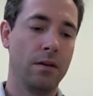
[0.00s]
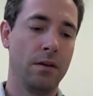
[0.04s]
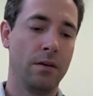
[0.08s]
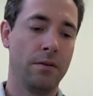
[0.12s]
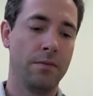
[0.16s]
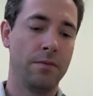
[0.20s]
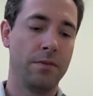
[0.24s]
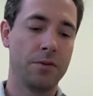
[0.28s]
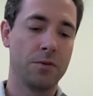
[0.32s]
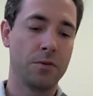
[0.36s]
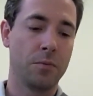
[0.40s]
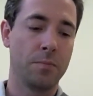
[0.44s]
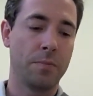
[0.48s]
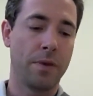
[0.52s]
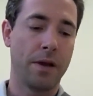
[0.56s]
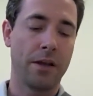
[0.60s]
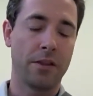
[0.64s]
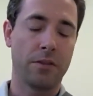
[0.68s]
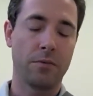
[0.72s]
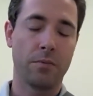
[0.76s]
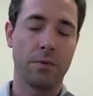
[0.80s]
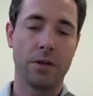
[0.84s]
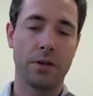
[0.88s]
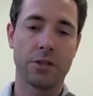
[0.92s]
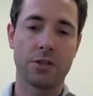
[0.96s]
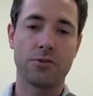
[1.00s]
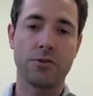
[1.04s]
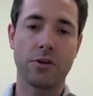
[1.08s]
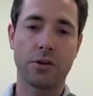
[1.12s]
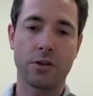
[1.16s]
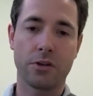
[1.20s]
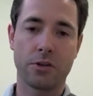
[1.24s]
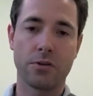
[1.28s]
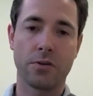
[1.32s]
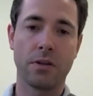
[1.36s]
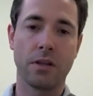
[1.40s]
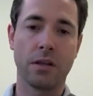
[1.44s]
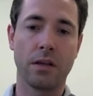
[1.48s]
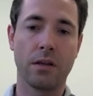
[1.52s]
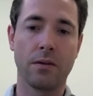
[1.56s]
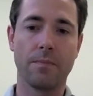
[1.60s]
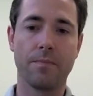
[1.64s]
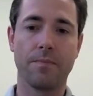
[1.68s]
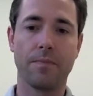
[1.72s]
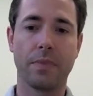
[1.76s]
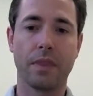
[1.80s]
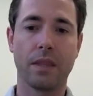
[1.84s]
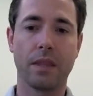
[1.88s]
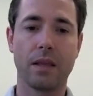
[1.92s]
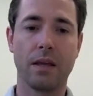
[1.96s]
visual pathway structurally,
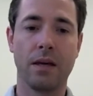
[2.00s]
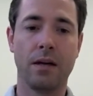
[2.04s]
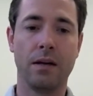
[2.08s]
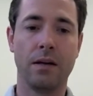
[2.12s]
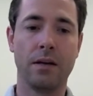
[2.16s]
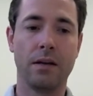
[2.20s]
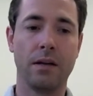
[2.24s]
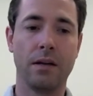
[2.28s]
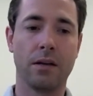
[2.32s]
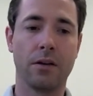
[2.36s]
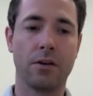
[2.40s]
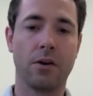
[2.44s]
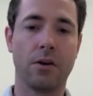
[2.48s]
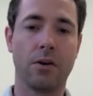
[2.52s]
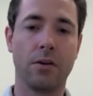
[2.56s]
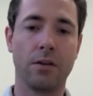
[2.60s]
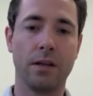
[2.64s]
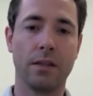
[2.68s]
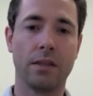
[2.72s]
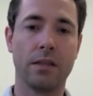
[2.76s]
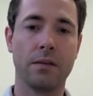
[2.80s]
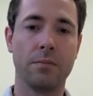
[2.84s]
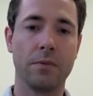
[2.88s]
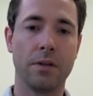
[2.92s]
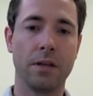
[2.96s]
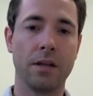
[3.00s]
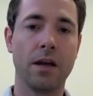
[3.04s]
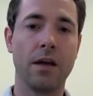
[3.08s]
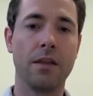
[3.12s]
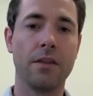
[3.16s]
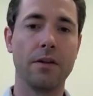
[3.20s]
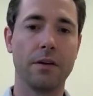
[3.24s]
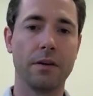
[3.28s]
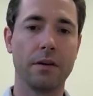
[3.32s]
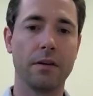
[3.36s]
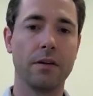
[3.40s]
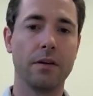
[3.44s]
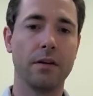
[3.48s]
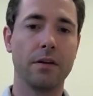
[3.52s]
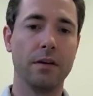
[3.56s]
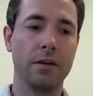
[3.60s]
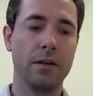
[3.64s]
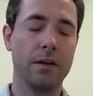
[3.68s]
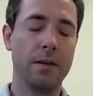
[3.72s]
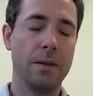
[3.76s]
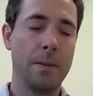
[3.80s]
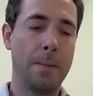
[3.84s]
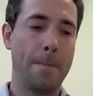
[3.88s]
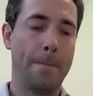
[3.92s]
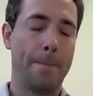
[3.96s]
and correlate them together.
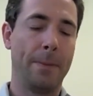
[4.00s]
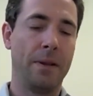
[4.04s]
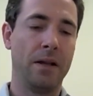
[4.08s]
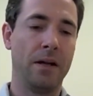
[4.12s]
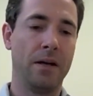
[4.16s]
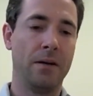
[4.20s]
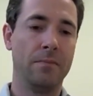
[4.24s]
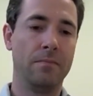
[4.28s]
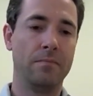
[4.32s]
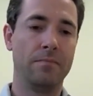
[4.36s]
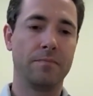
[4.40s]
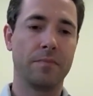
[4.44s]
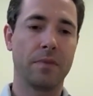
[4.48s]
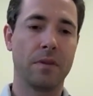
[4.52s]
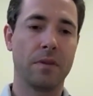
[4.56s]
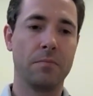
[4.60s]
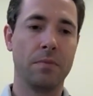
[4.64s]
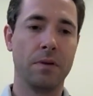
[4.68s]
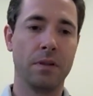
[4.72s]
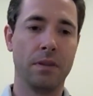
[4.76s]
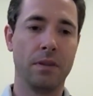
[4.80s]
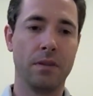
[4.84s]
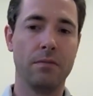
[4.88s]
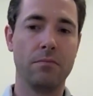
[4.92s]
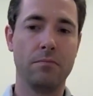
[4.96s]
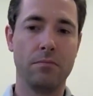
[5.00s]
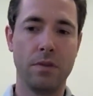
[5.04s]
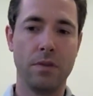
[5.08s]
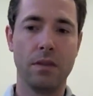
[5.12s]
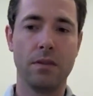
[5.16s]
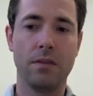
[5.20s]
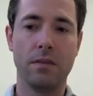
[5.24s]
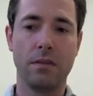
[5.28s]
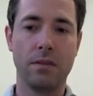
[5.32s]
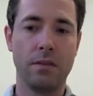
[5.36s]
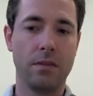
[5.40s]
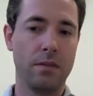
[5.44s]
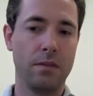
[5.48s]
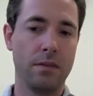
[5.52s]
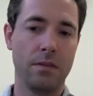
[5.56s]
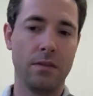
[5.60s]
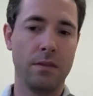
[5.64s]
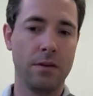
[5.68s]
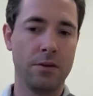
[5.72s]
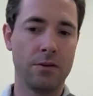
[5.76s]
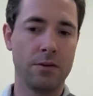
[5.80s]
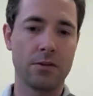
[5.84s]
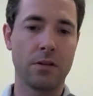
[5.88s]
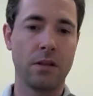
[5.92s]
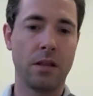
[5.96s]
But
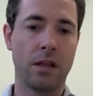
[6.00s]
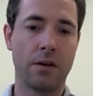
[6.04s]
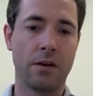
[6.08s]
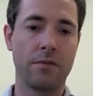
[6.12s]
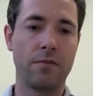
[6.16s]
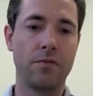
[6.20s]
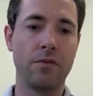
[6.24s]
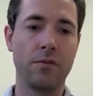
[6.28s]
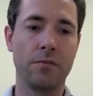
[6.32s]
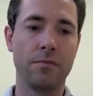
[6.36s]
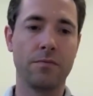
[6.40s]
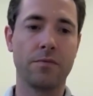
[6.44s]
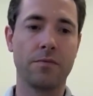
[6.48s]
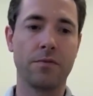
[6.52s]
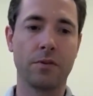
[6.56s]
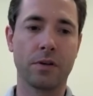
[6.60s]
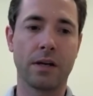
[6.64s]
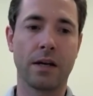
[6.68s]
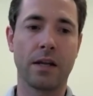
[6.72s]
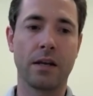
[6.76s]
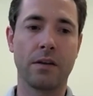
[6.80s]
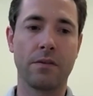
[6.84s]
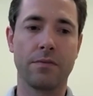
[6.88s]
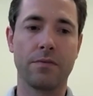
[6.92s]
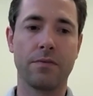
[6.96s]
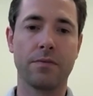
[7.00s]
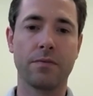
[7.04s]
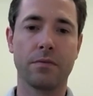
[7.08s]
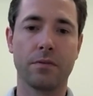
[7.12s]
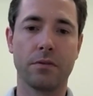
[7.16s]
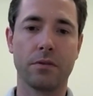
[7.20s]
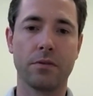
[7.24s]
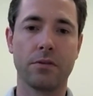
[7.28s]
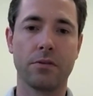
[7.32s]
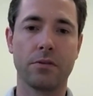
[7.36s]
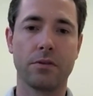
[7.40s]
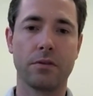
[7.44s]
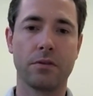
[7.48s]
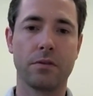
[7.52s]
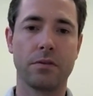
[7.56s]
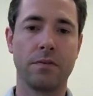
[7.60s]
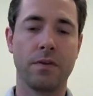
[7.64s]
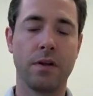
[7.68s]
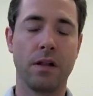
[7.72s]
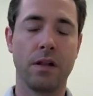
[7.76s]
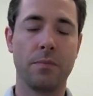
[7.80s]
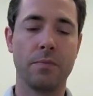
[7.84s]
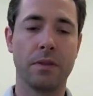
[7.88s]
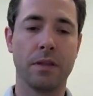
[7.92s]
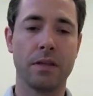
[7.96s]
there's a lot of room for kind of
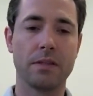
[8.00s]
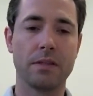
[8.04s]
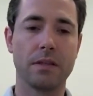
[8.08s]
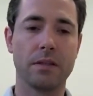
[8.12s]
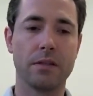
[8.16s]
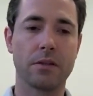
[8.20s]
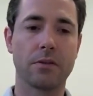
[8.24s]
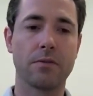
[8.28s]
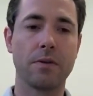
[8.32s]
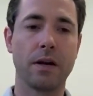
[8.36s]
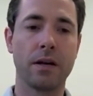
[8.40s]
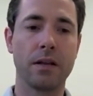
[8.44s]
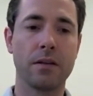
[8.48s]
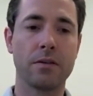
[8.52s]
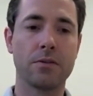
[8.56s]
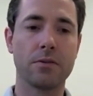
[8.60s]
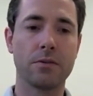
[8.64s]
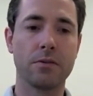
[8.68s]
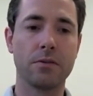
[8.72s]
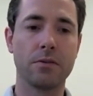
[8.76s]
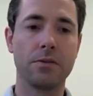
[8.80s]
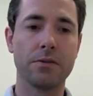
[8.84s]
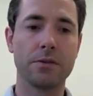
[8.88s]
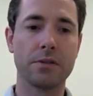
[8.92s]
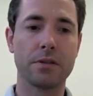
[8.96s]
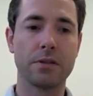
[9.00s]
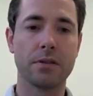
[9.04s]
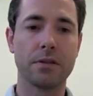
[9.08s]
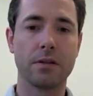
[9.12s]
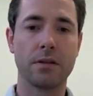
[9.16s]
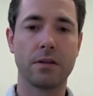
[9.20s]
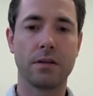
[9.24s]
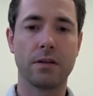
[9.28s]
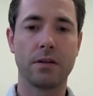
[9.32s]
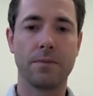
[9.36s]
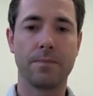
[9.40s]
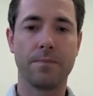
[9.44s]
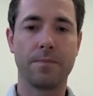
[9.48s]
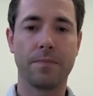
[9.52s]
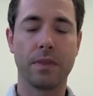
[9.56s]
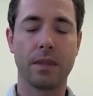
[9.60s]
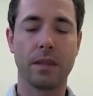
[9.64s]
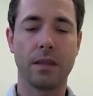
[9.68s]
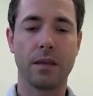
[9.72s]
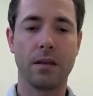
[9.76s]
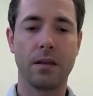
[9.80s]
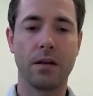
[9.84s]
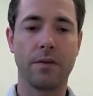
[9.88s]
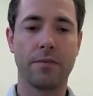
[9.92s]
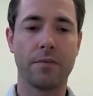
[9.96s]
developing these integrated tools
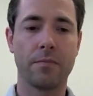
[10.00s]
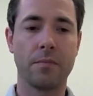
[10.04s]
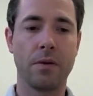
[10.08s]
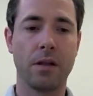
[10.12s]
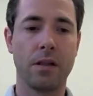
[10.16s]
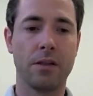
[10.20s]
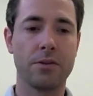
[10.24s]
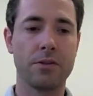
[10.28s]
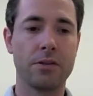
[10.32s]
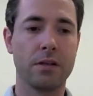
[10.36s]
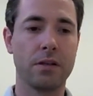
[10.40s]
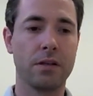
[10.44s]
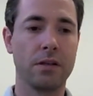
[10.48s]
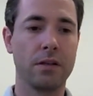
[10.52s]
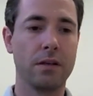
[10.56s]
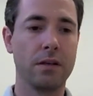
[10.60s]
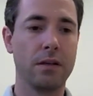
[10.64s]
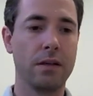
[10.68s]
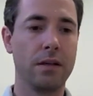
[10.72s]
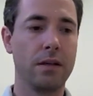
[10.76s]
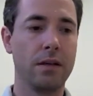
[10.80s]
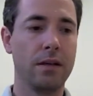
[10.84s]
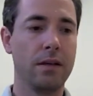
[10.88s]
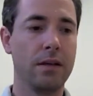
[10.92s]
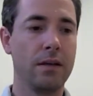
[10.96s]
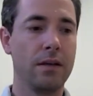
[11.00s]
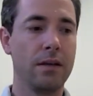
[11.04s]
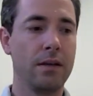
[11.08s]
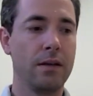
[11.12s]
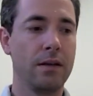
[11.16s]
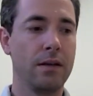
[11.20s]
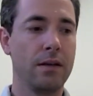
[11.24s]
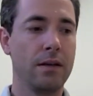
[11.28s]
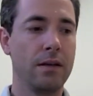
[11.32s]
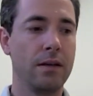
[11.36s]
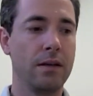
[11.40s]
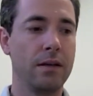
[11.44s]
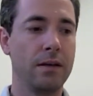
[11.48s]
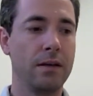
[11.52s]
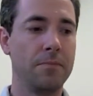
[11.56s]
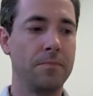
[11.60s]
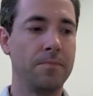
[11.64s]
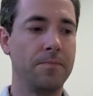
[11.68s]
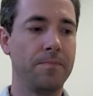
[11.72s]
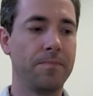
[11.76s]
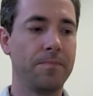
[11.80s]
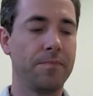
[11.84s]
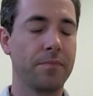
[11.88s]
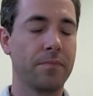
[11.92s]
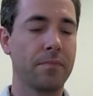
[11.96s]
in ophthalmology.
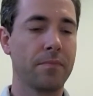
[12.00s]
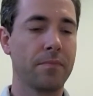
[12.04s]
And